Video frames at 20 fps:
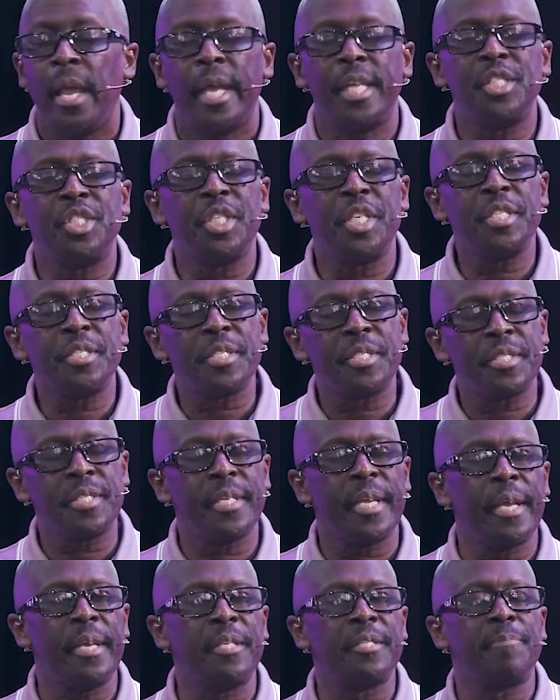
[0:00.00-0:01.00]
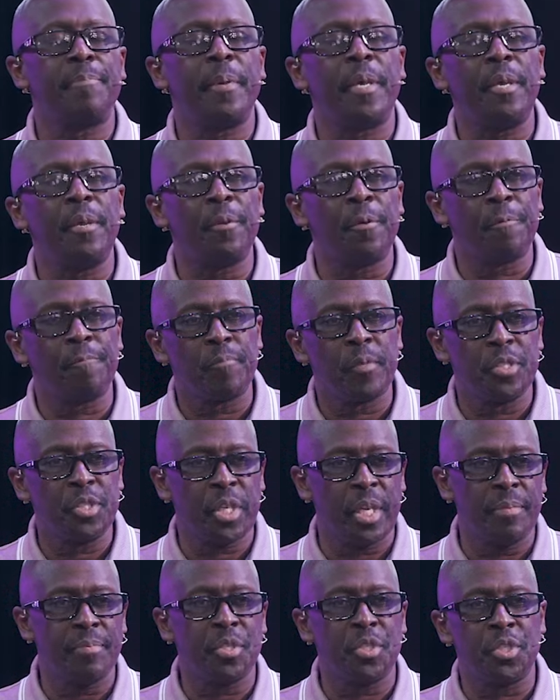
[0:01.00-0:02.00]
And Jesus takes Peter,
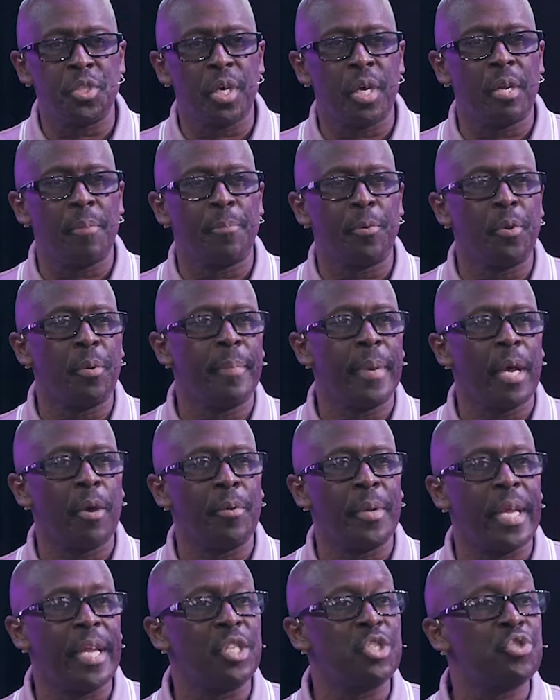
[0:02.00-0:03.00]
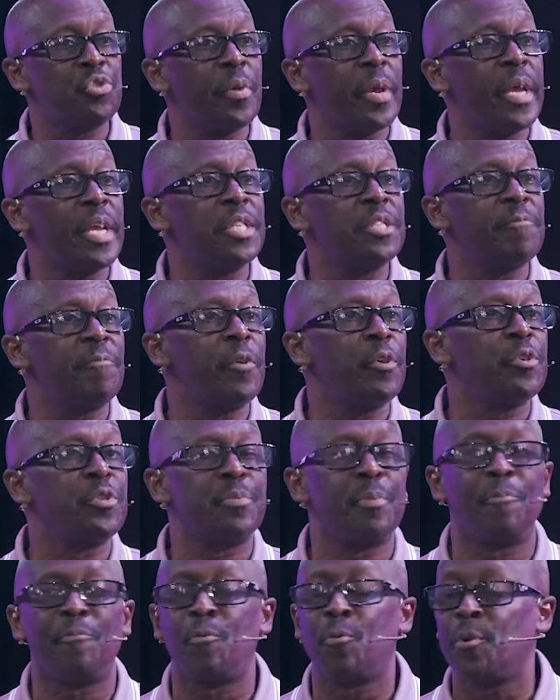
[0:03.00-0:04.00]
James, and John up on a mountain and
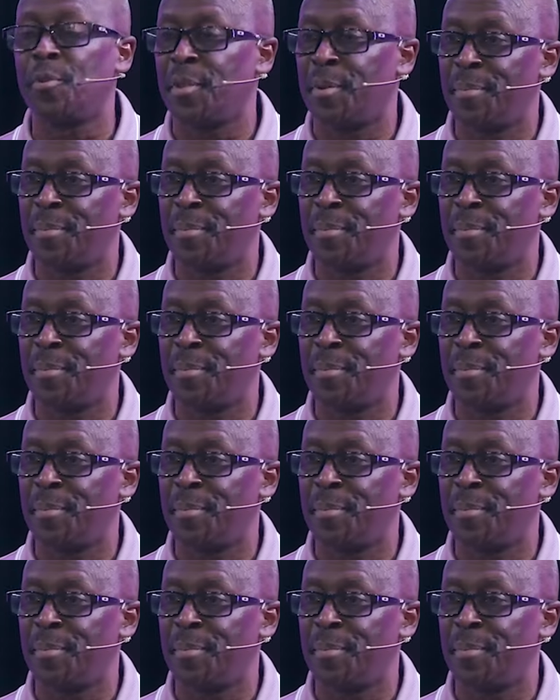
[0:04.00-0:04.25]
transfigures before